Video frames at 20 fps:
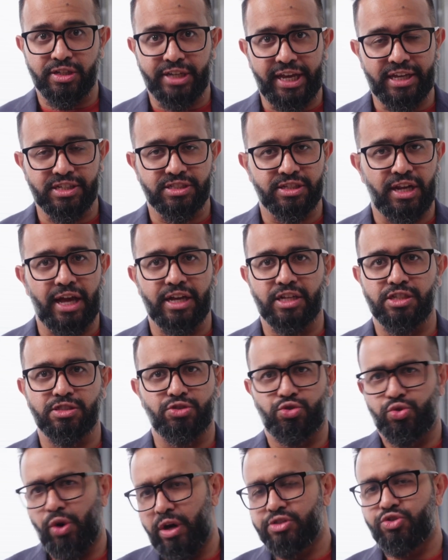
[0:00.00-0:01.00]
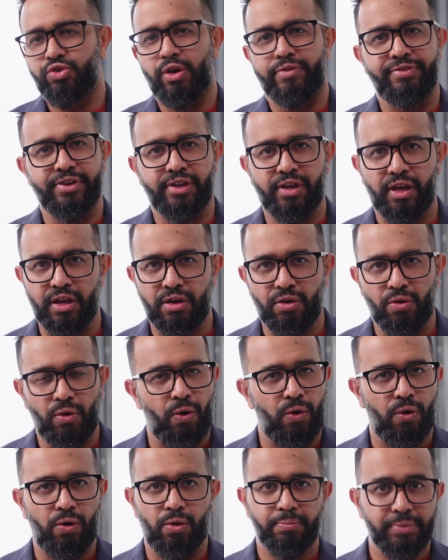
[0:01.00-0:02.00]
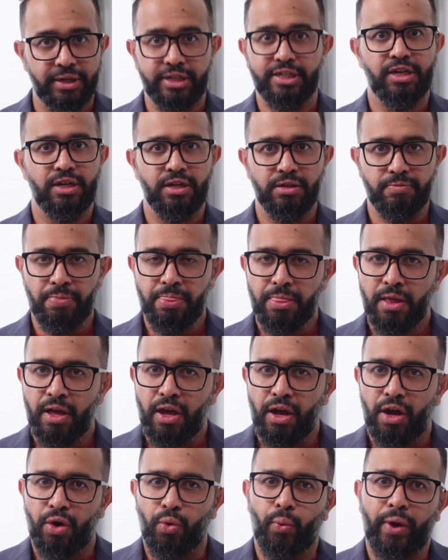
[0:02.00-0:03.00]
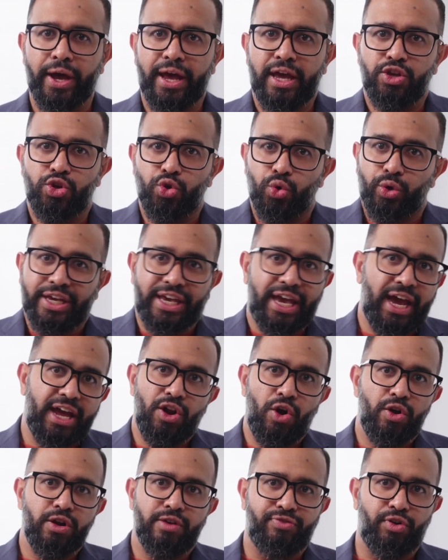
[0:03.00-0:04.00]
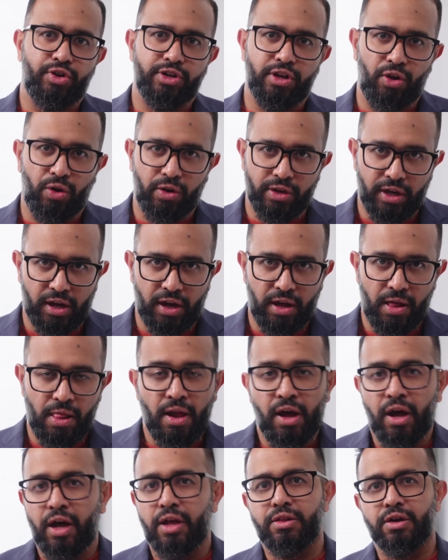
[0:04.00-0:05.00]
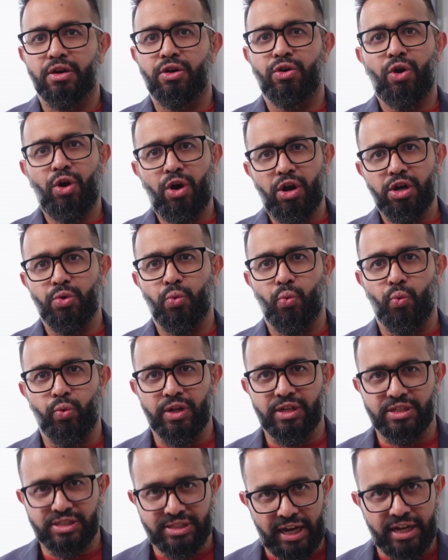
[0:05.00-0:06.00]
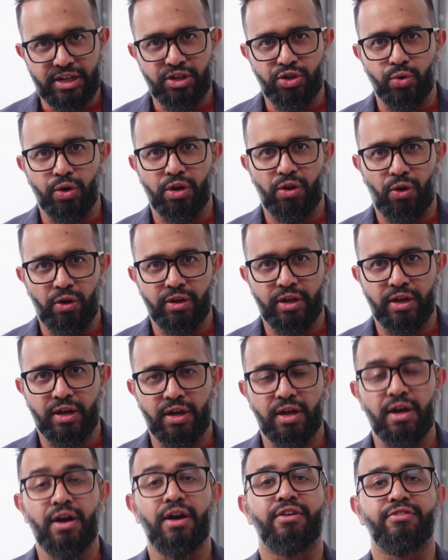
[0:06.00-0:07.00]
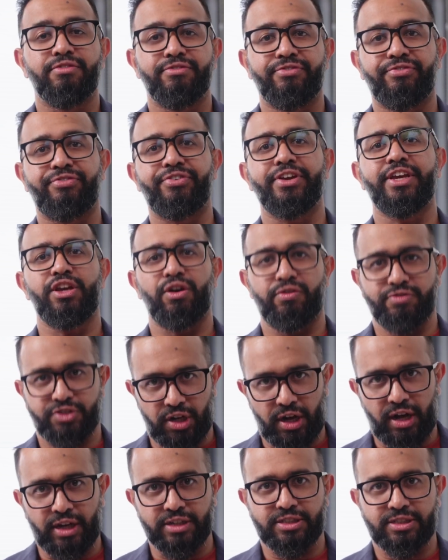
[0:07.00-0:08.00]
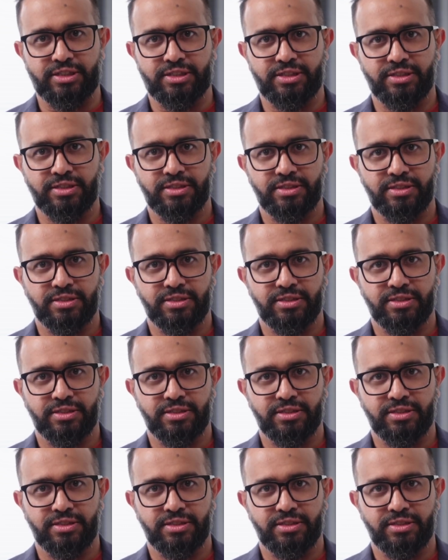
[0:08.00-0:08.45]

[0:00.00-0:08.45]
case like drug trafficking or murder, where you cannot afford a lawyer, the court will assign you a lawyer free of charge.